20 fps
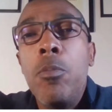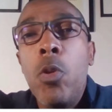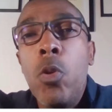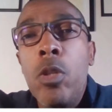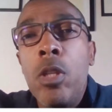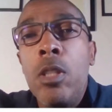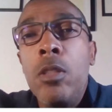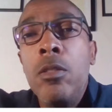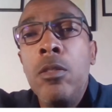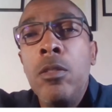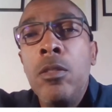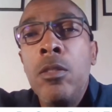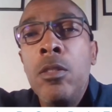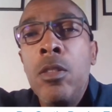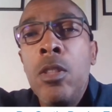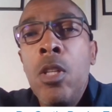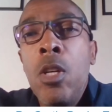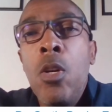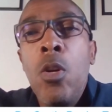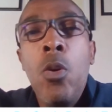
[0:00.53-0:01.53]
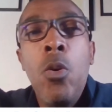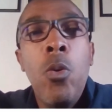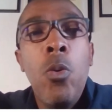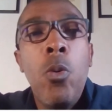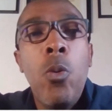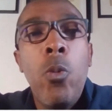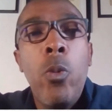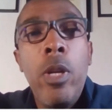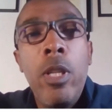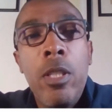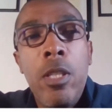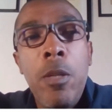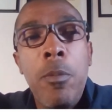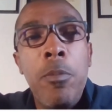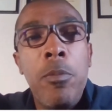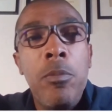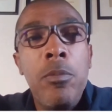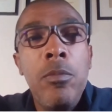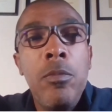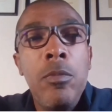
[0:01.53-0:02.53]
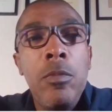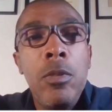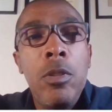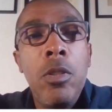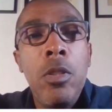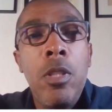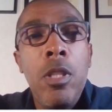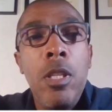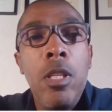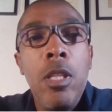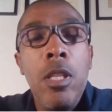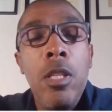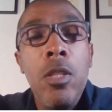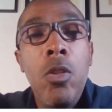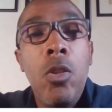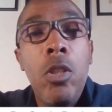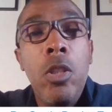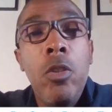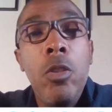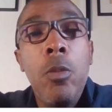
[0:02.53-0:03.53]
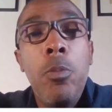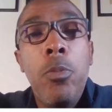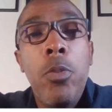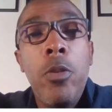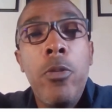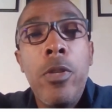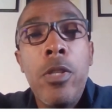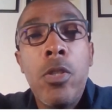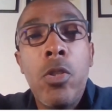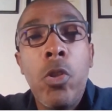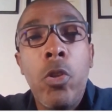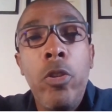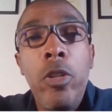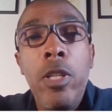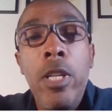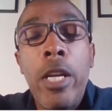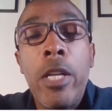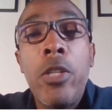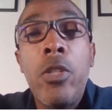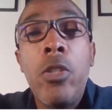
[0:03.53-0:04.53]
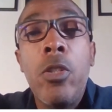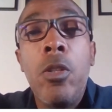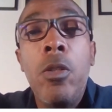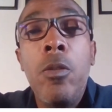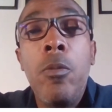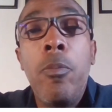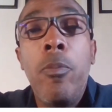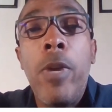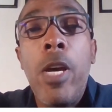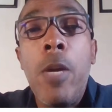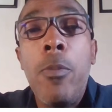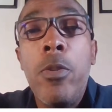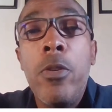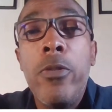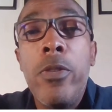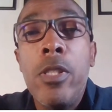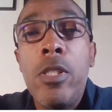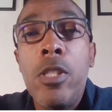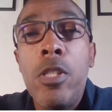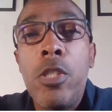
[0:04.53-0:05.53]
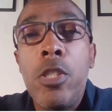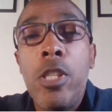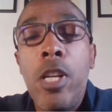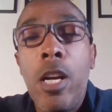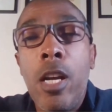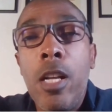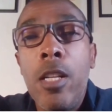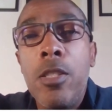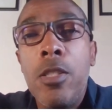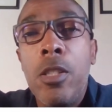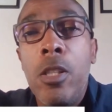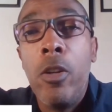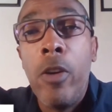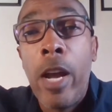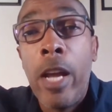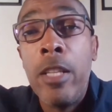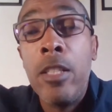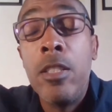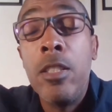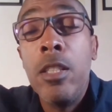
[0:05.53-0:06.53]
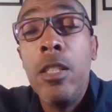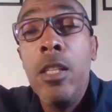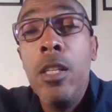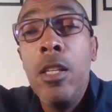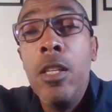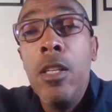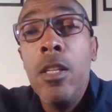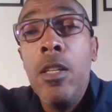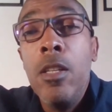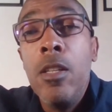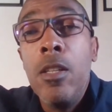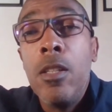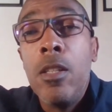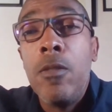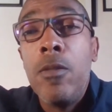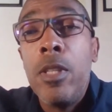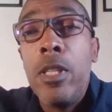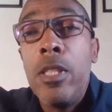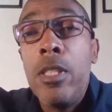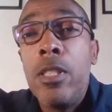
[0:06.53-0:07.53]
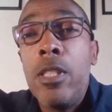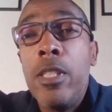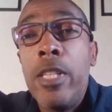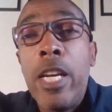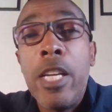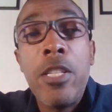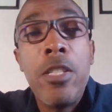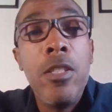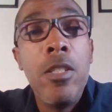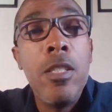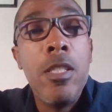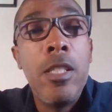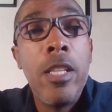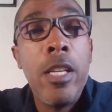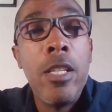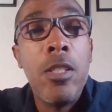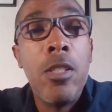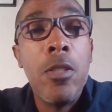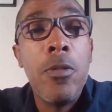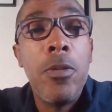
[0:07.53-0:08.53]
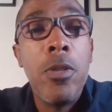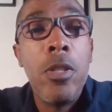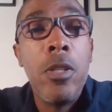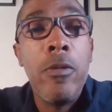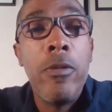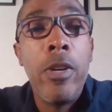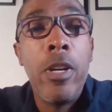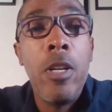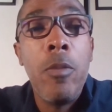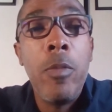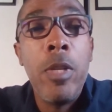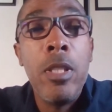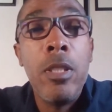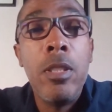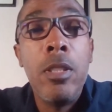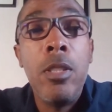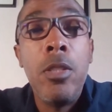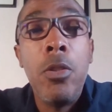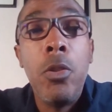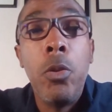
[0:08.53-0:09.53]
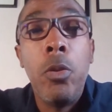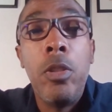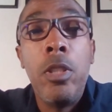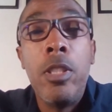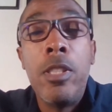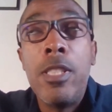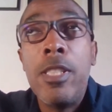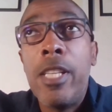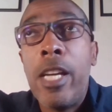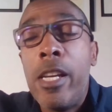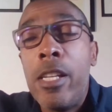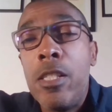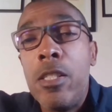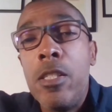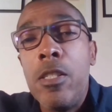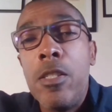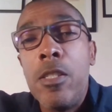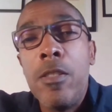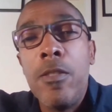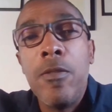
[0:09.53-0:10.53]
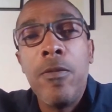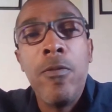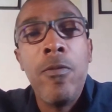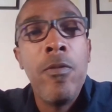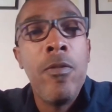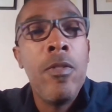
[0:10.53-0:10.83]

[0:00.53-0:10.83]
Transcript: at Mona. Welcome to the inaugural professorial lecture by Professor Charles Grant of the International Center for Environmental and Nuclear Sciences.